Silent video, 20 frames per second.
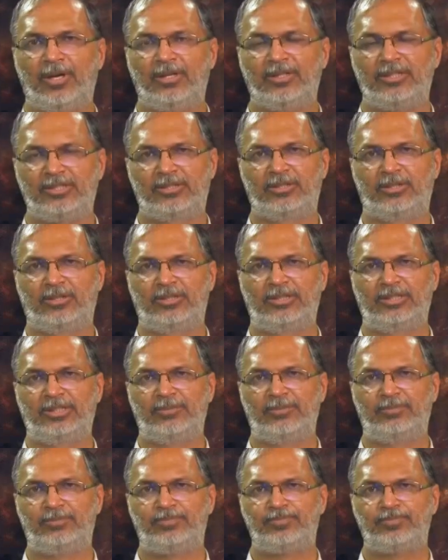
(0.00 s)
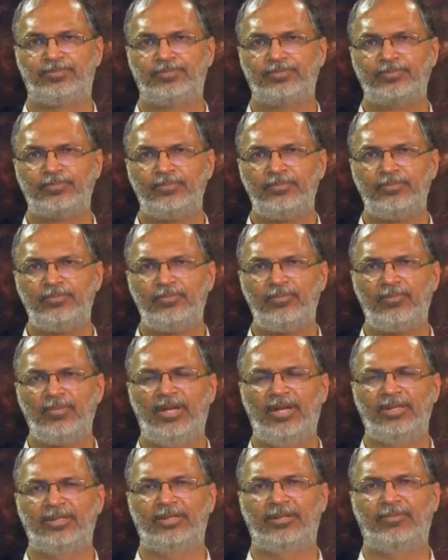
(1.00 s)
distortion,
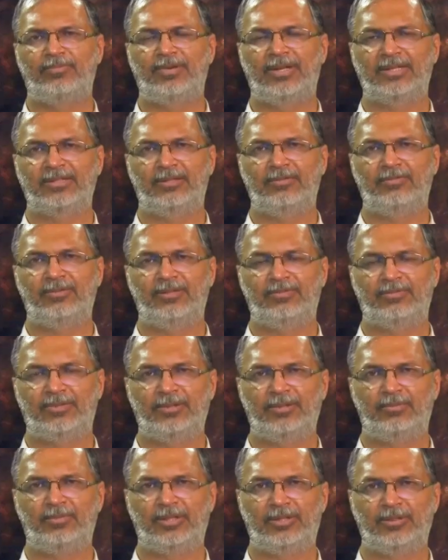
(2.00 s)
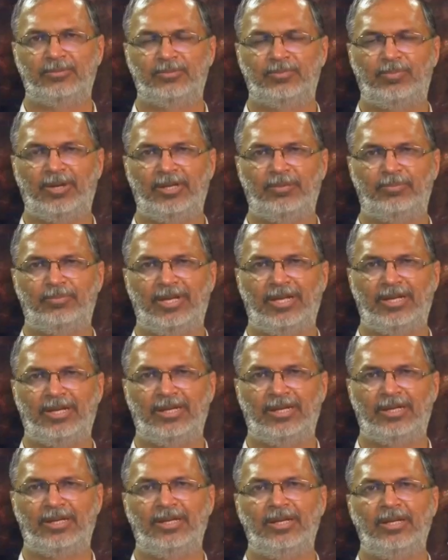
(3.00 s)
and the reflected wavefront becomes plane
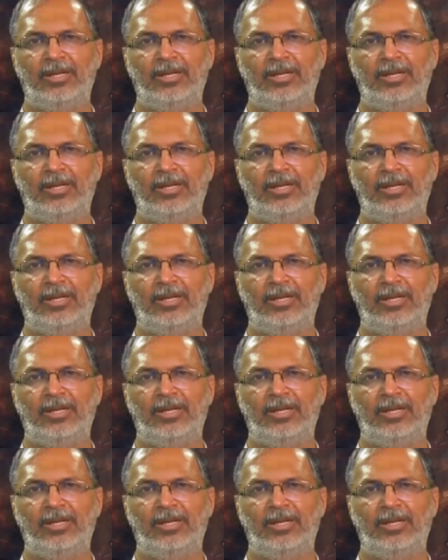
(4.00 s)
parallel,